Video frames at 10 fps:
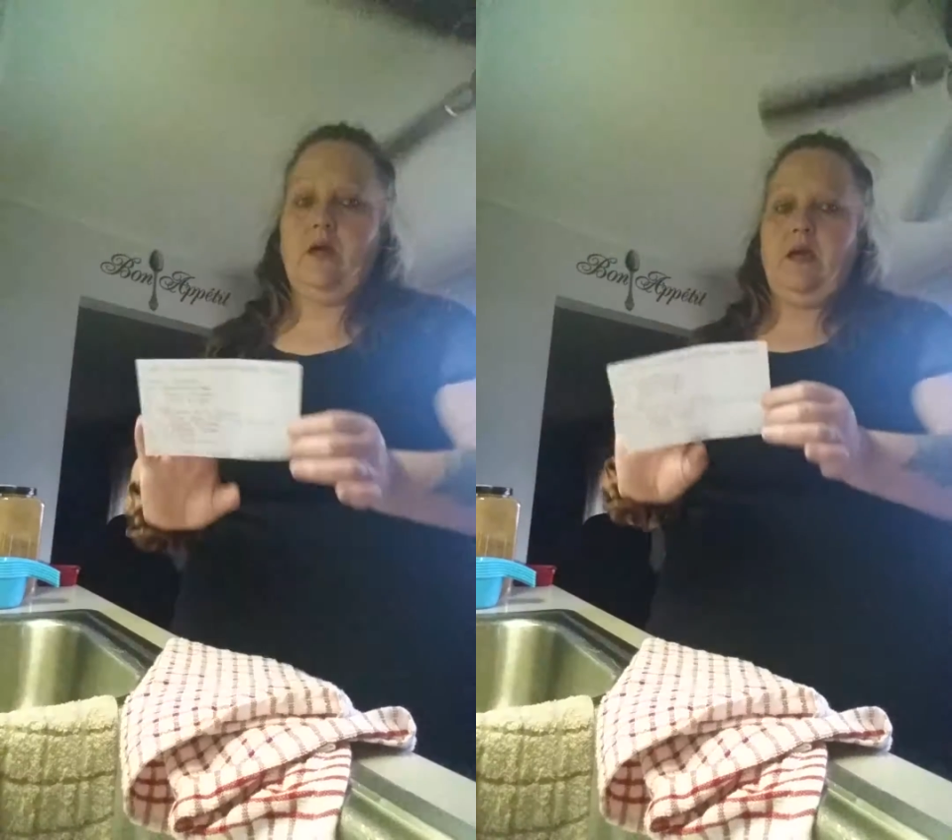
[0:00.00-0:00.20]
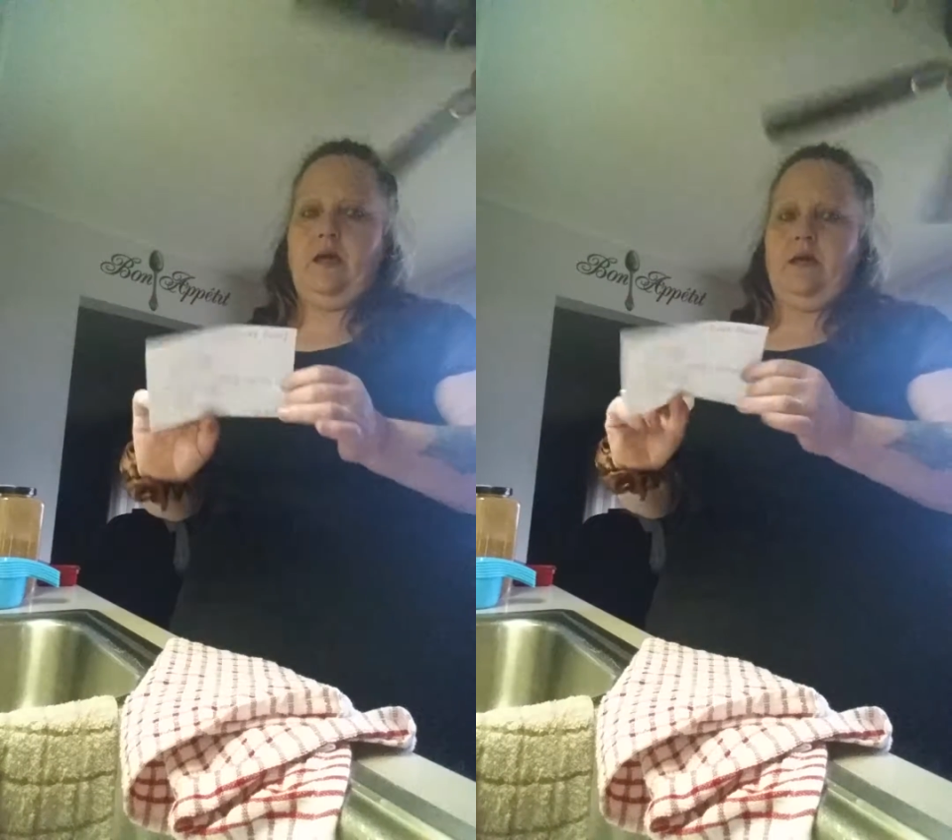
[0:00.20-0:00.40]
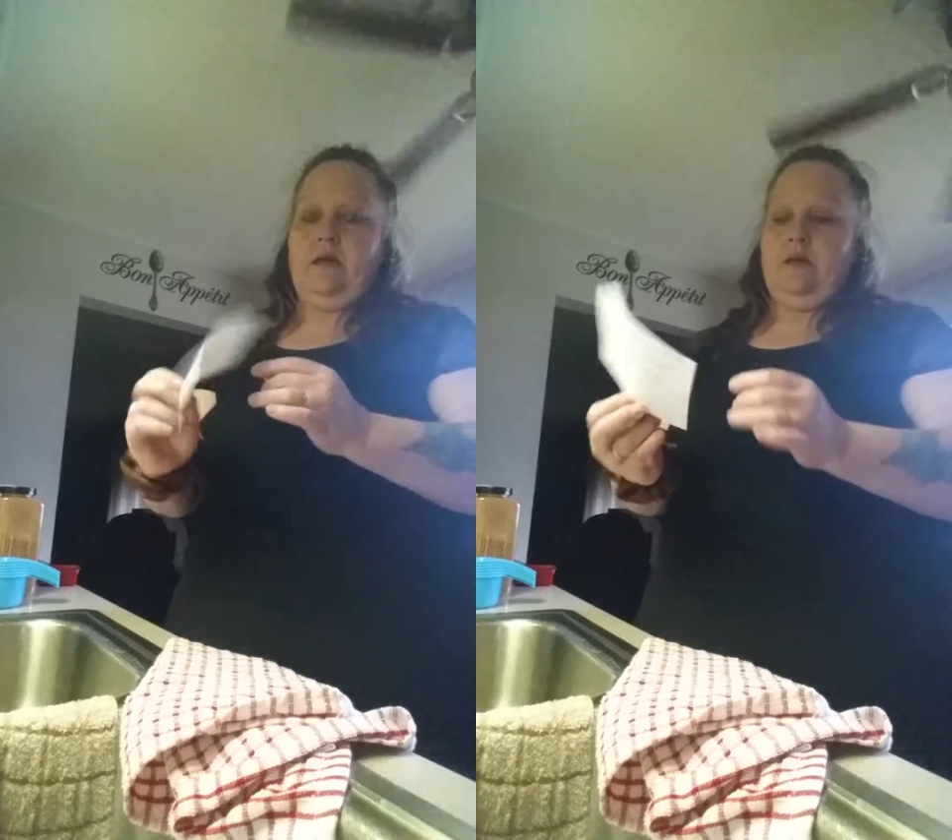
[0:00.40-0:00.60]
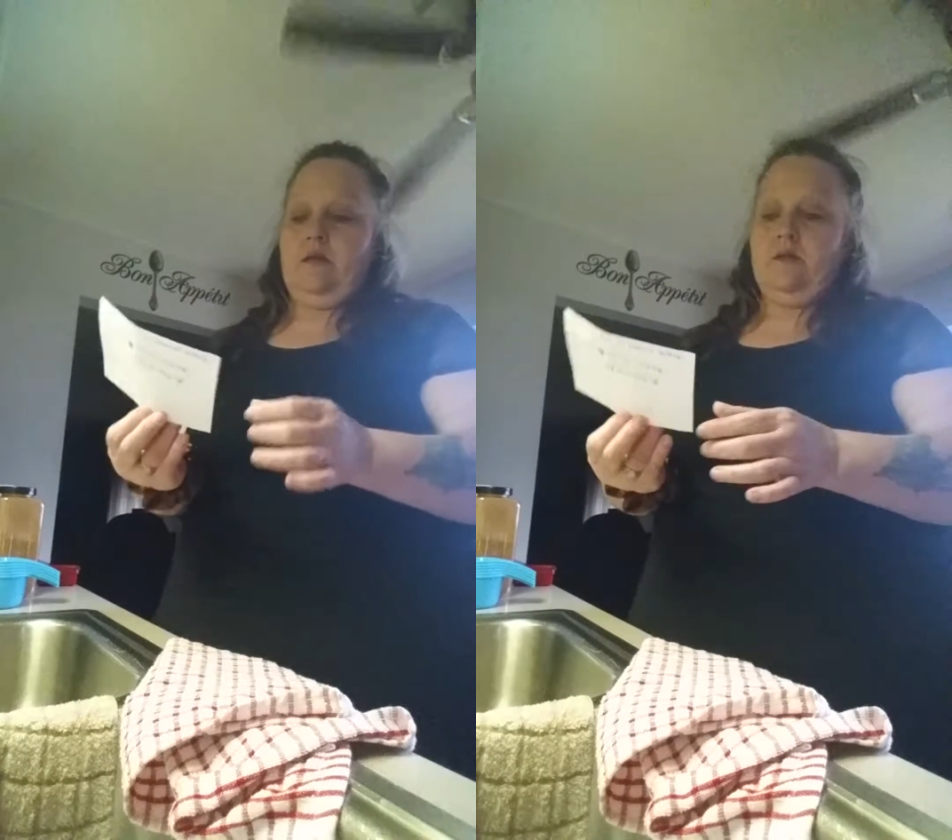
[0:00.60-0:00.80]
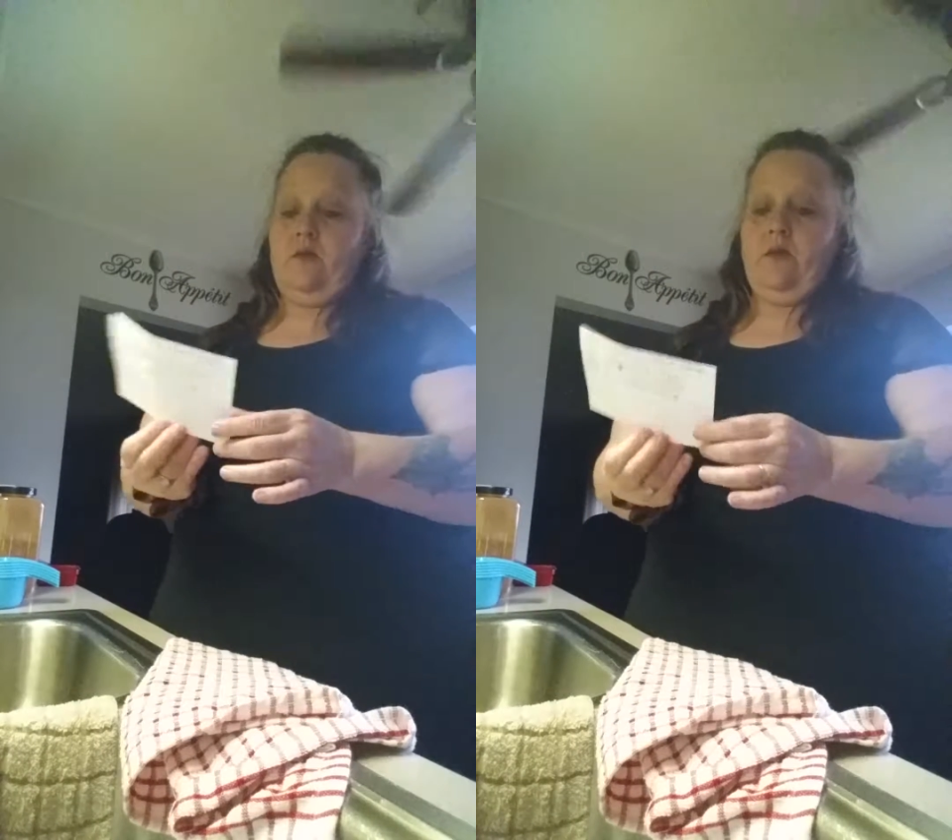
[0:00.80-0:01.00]

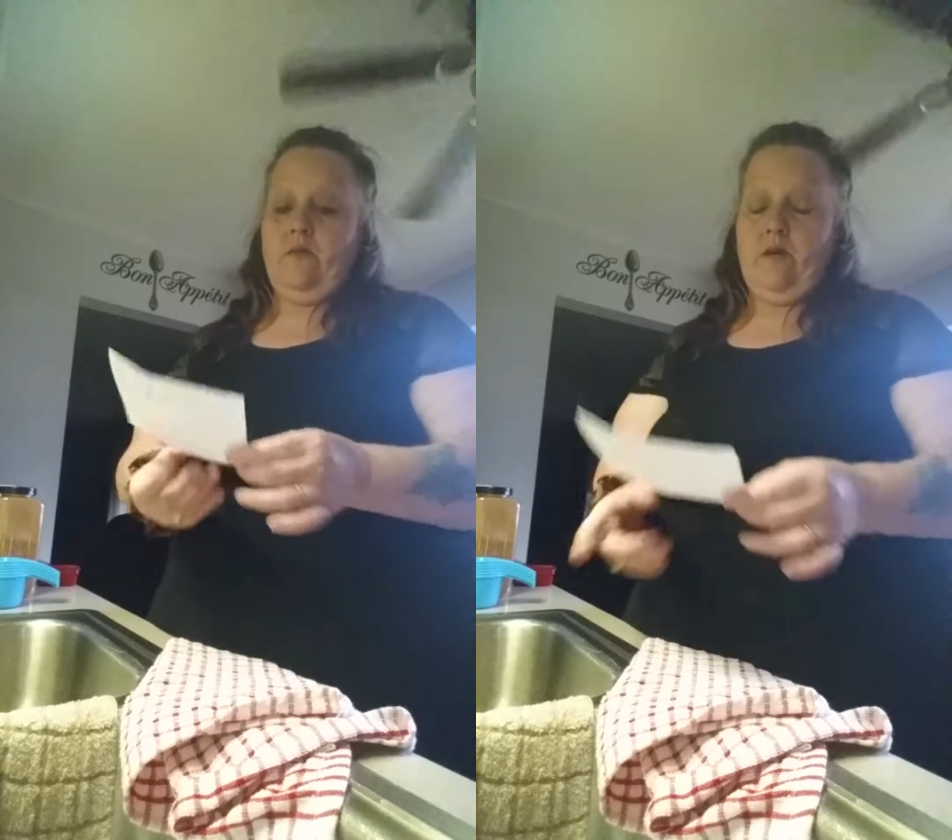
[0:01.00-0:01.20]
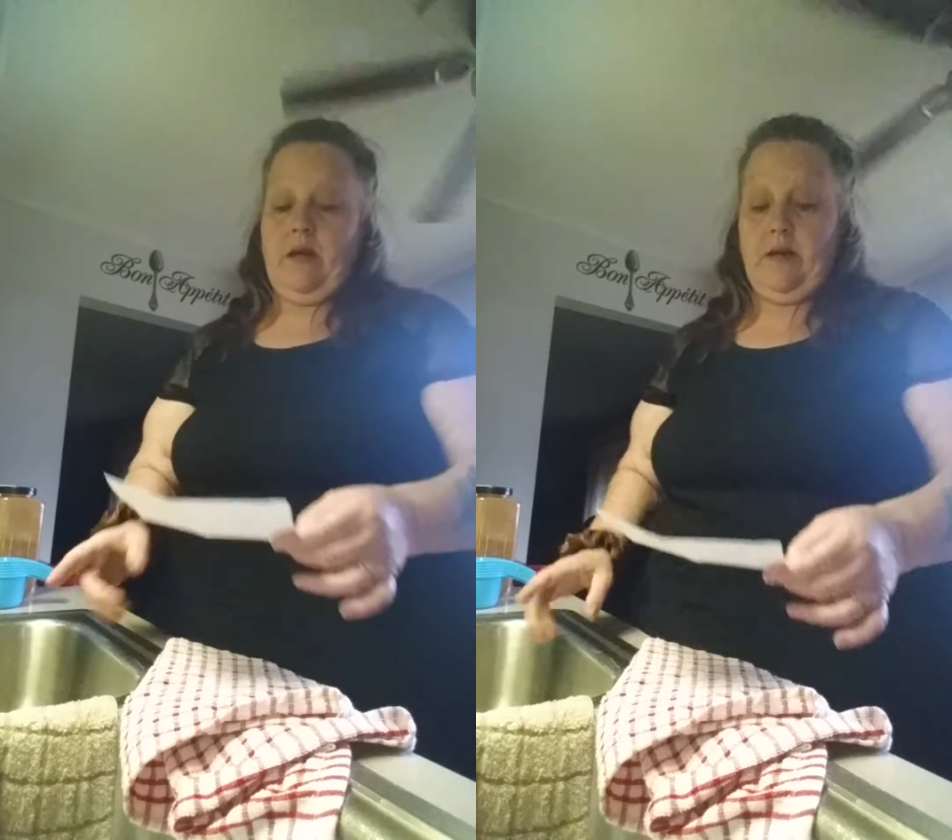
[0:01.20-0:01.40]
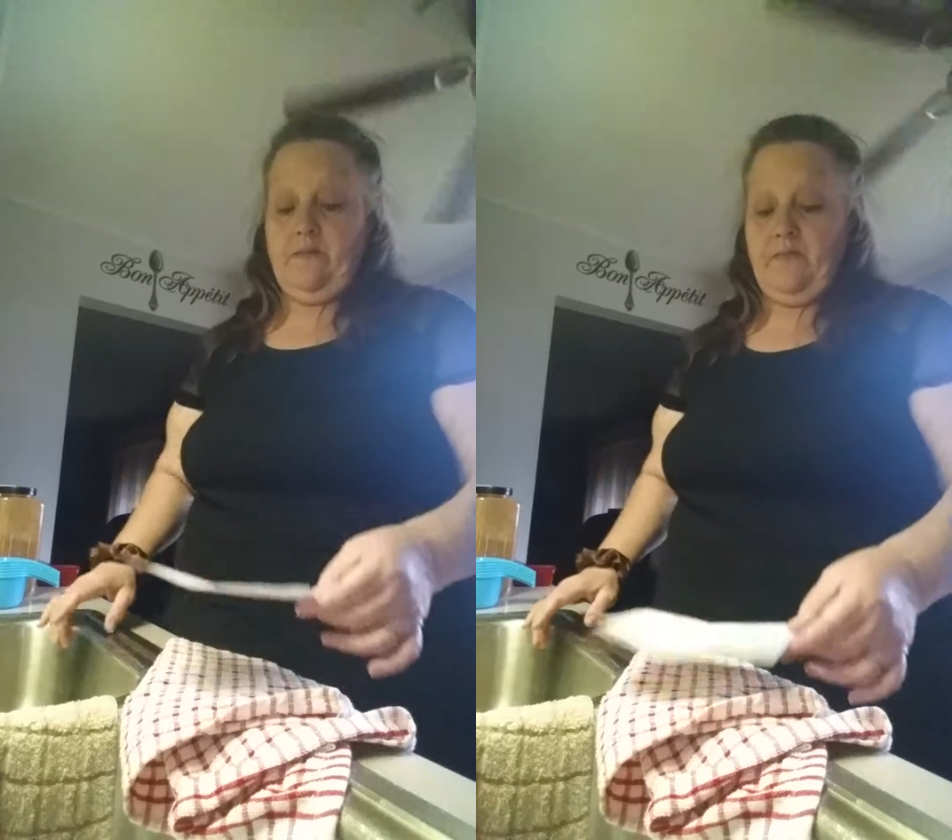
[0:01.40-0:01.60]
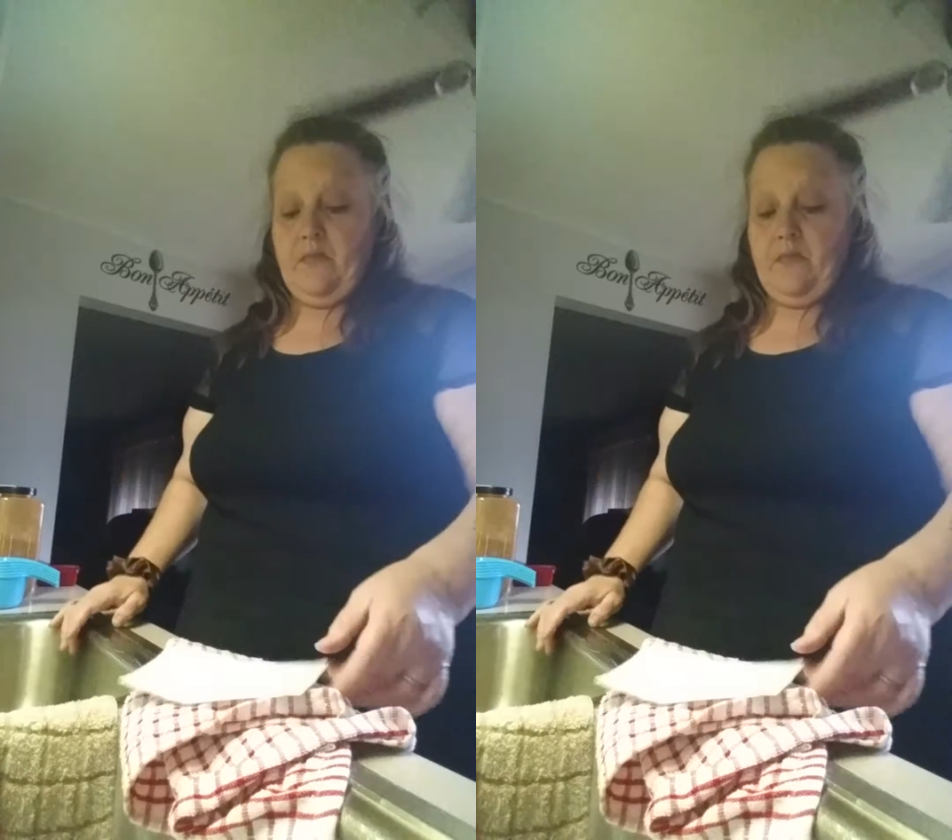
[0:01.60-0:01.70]
can read it.